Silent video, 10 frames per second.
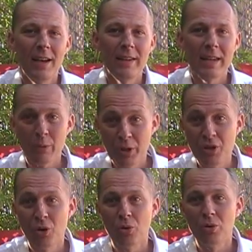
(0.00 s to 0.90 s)
yet we
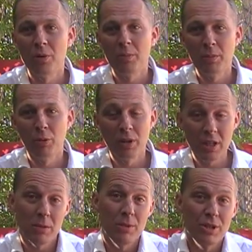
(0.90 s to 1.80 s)
know that people
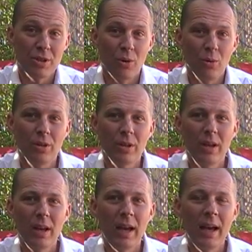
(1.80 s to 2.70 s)
need to be sold.
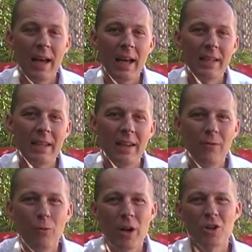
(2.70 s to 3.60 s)
And
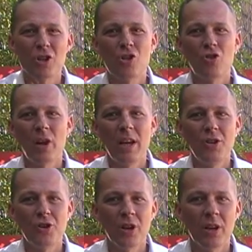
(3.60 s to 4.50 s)
if we're a
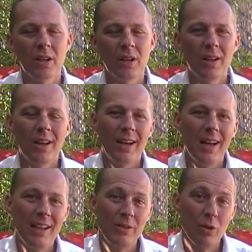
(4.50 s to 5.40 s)
stranger
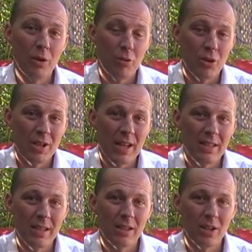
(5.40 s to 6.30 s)
and we're
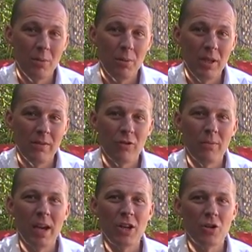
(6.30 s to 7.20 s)
presenting company
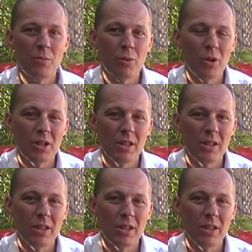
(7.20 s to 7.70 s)
information and product